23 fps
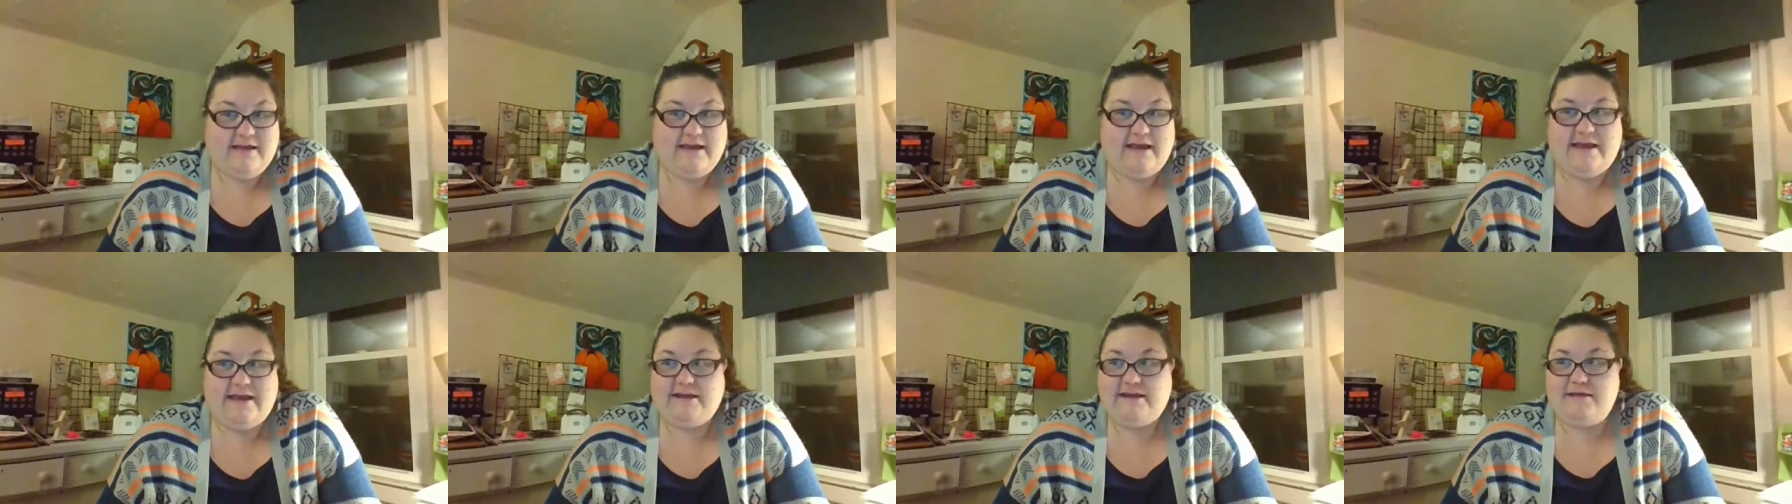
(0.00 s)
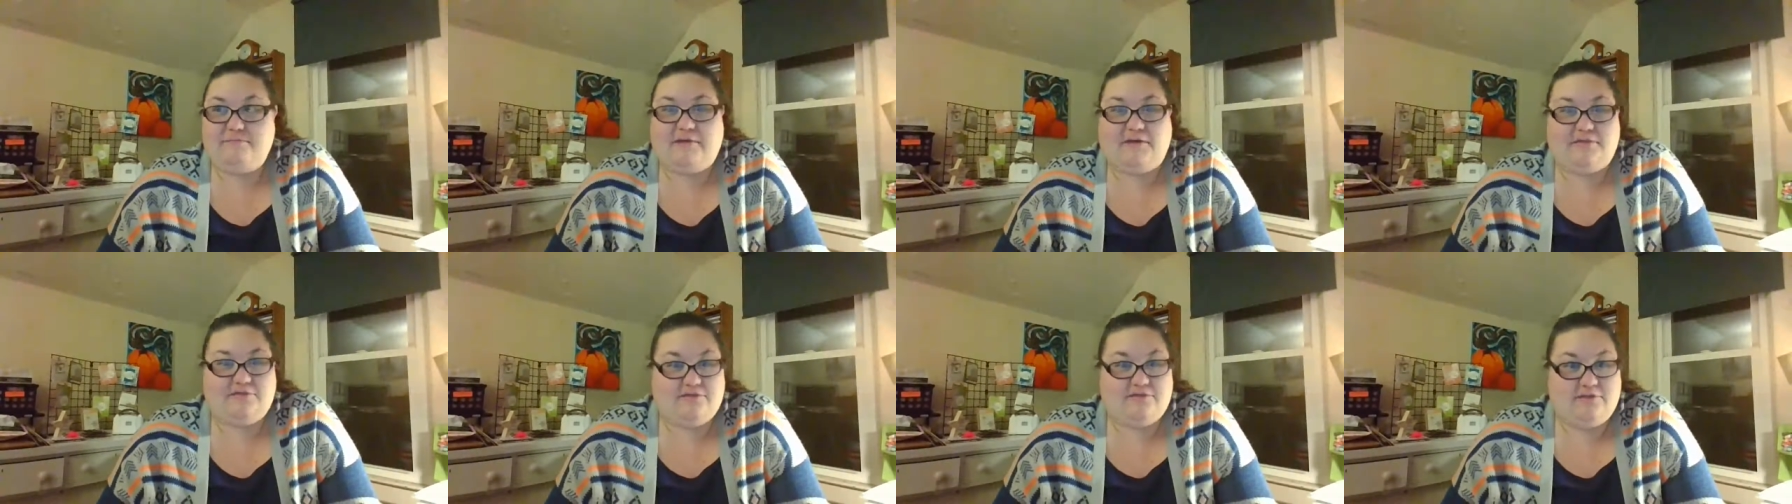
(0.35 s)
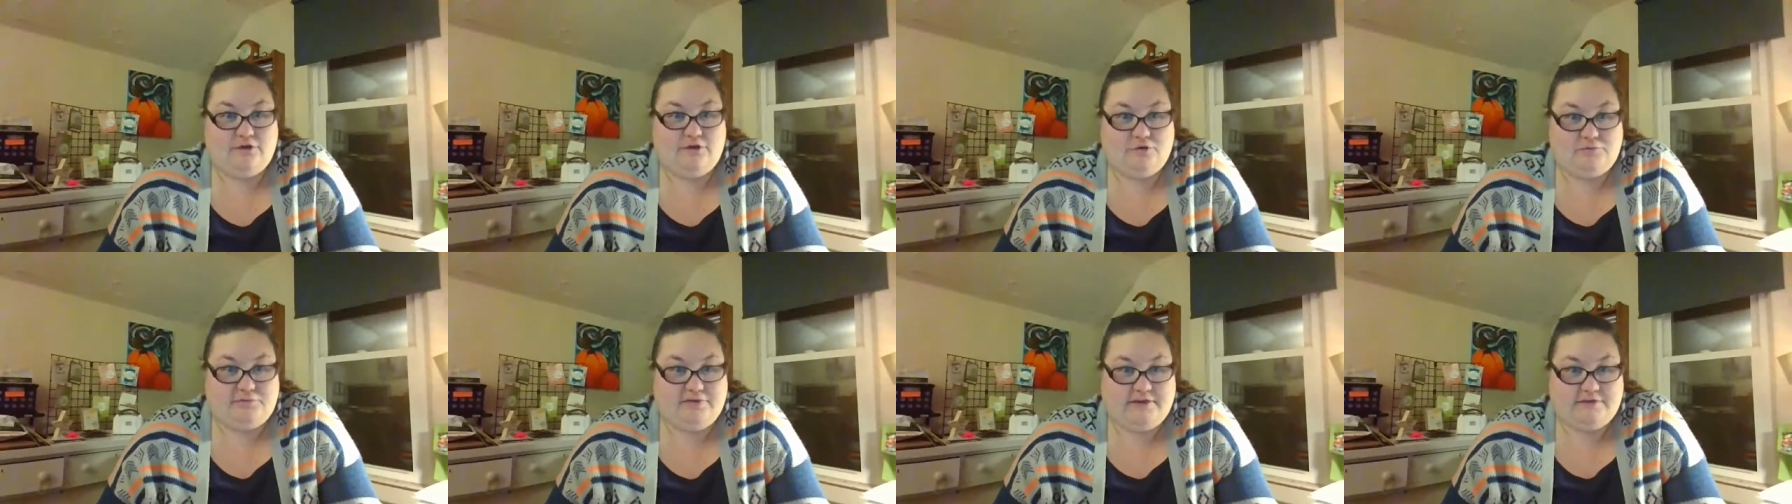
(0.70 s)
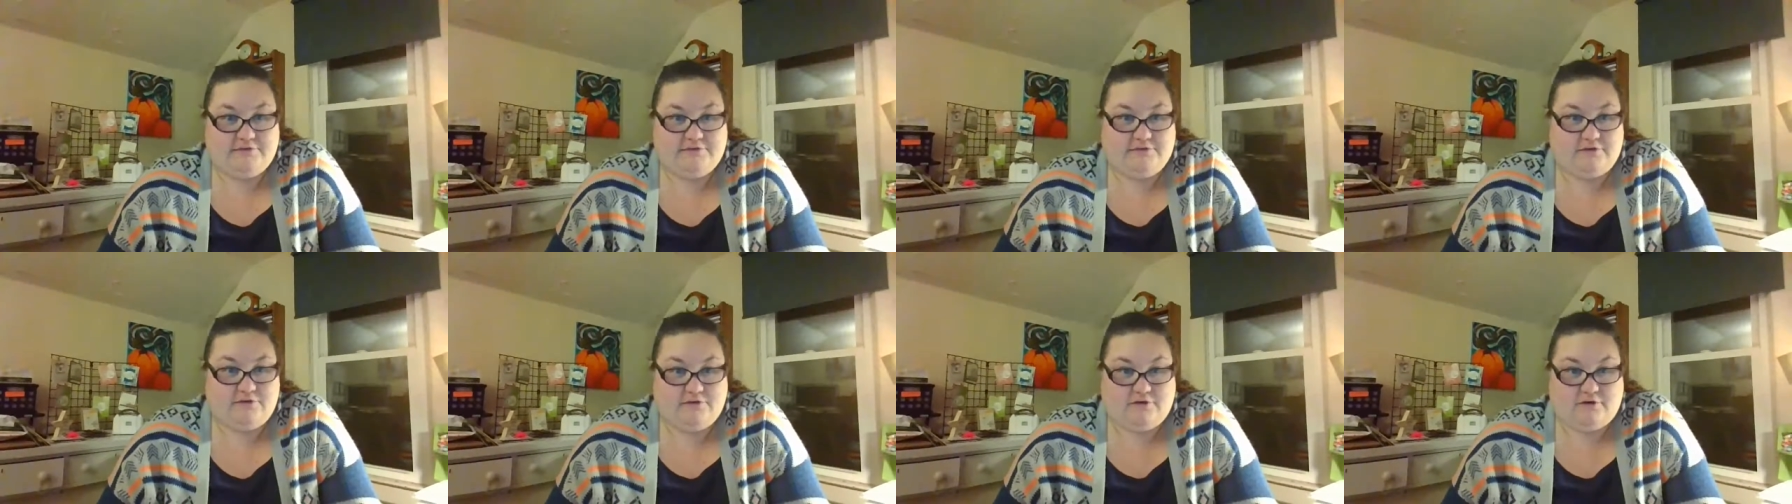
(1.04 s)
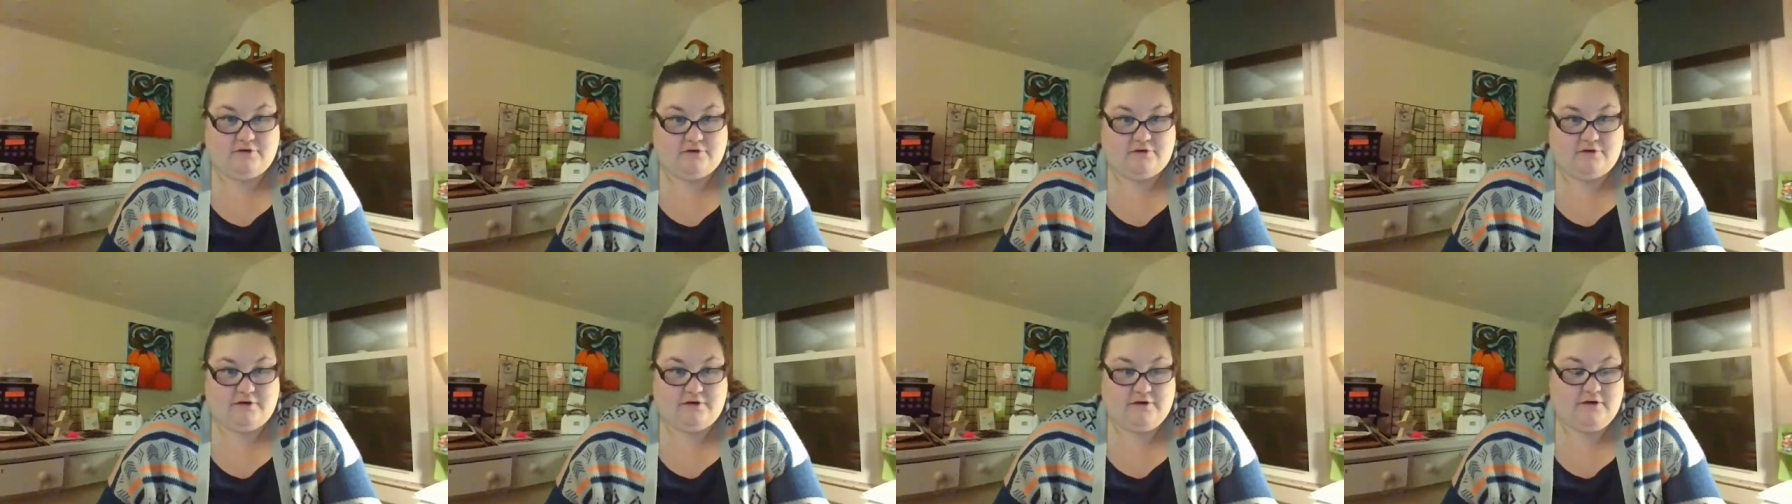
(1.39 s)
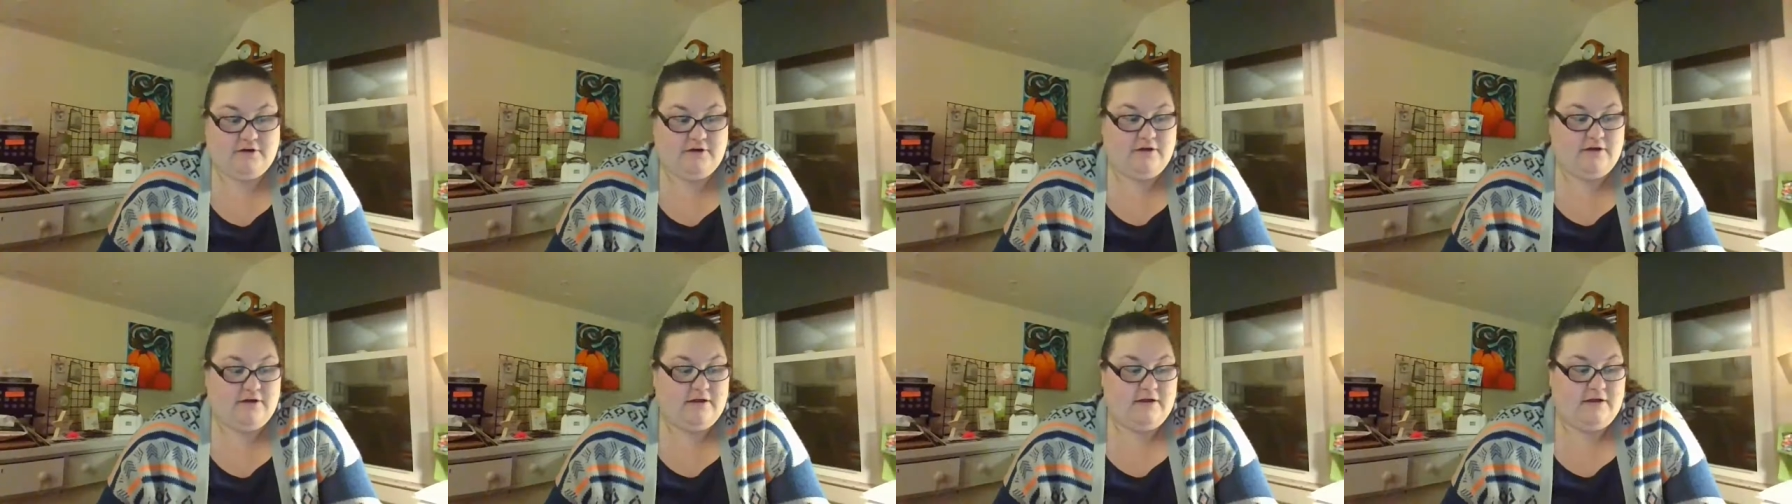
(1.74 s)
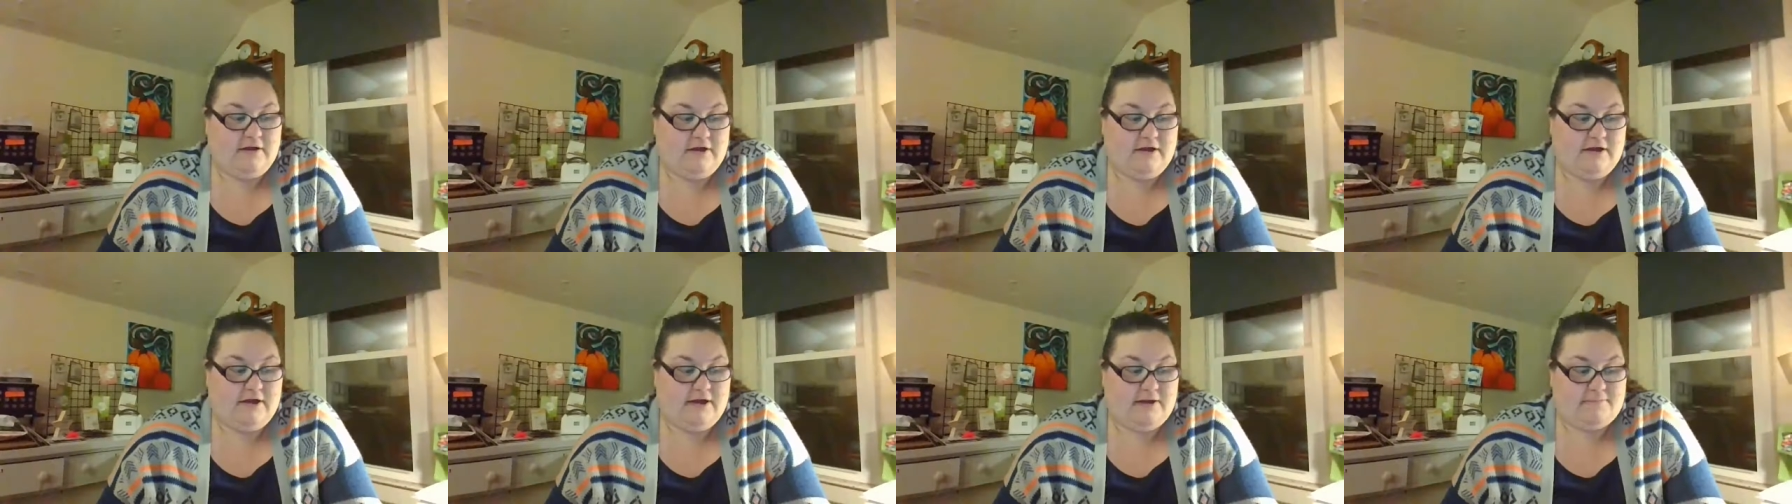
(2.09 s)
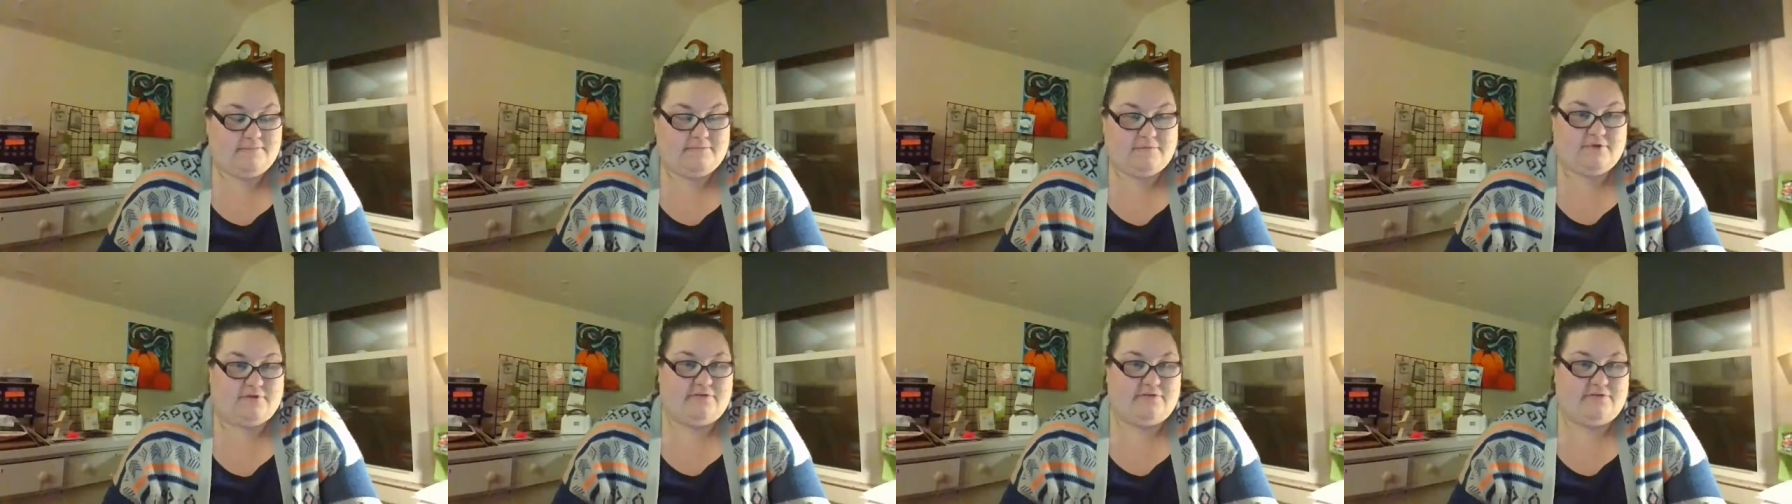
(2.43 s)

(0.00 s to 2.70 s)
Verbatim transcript: any month that you place an order um,